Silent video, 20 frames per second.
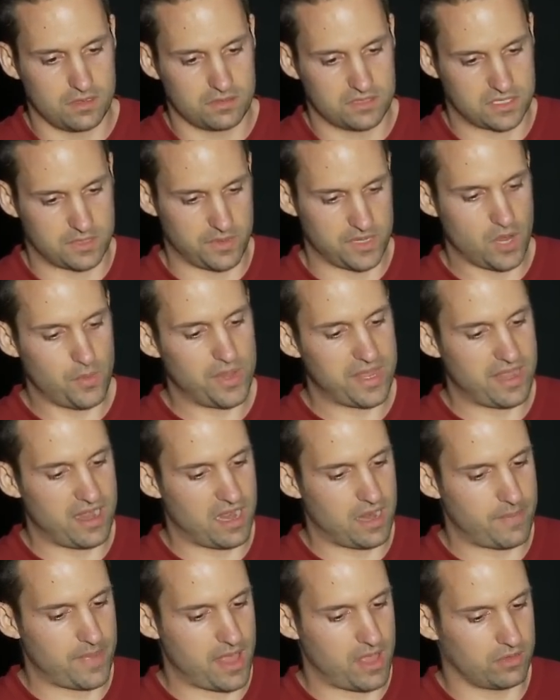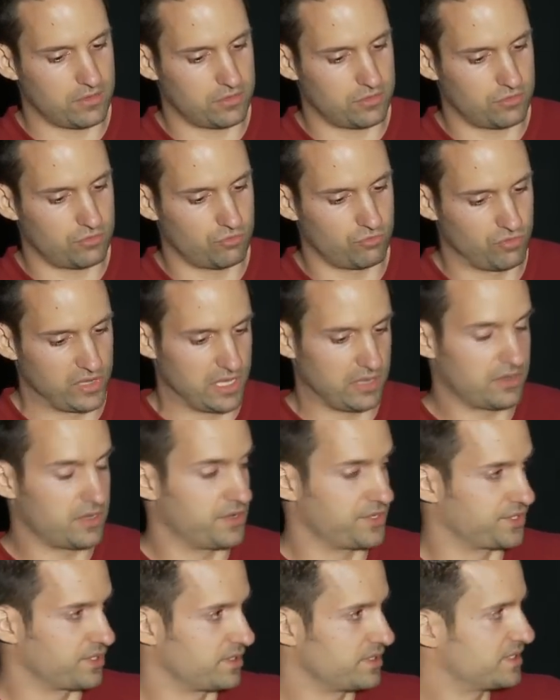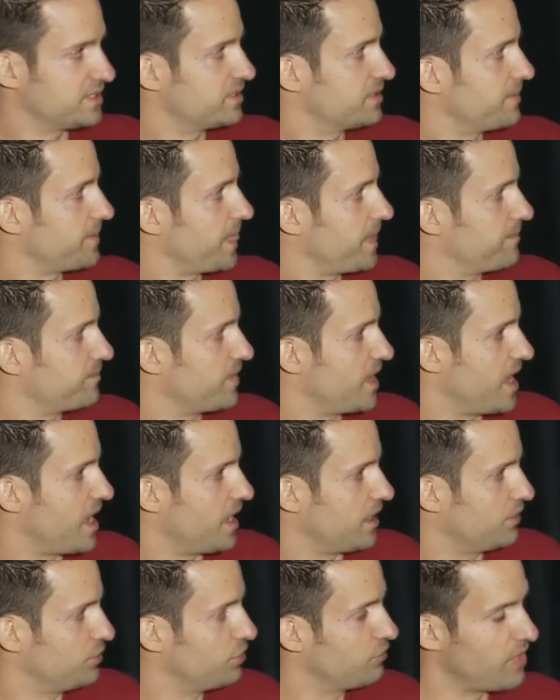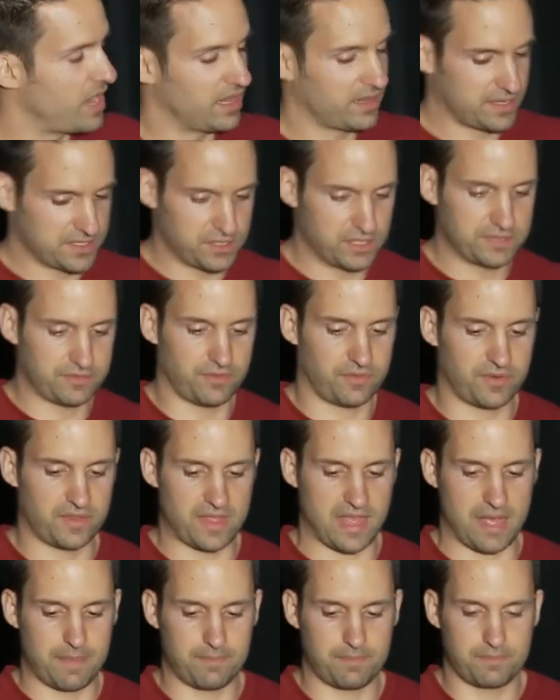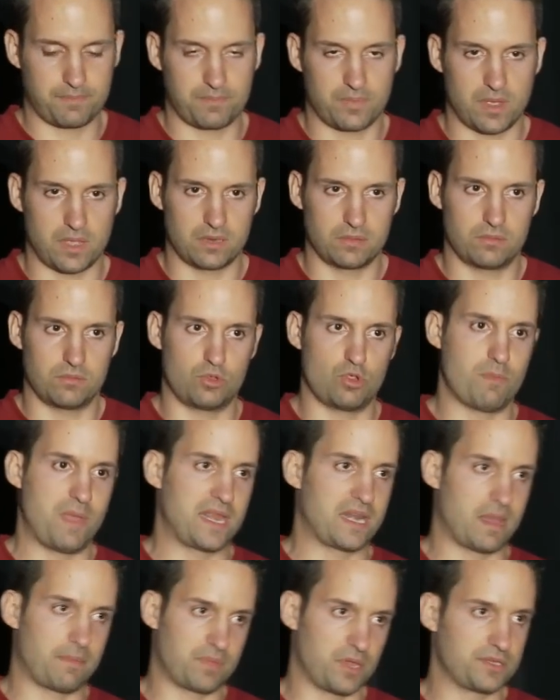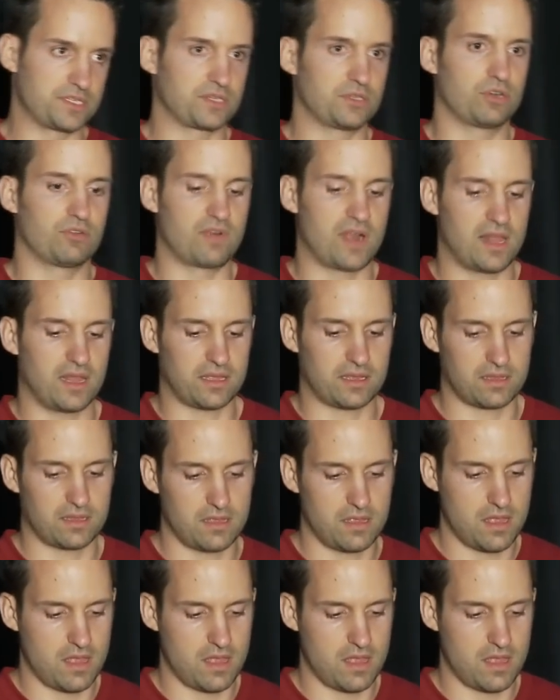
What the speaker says: So we know we care about real users, and New Relic is useful for that, but you may not be using New Relic.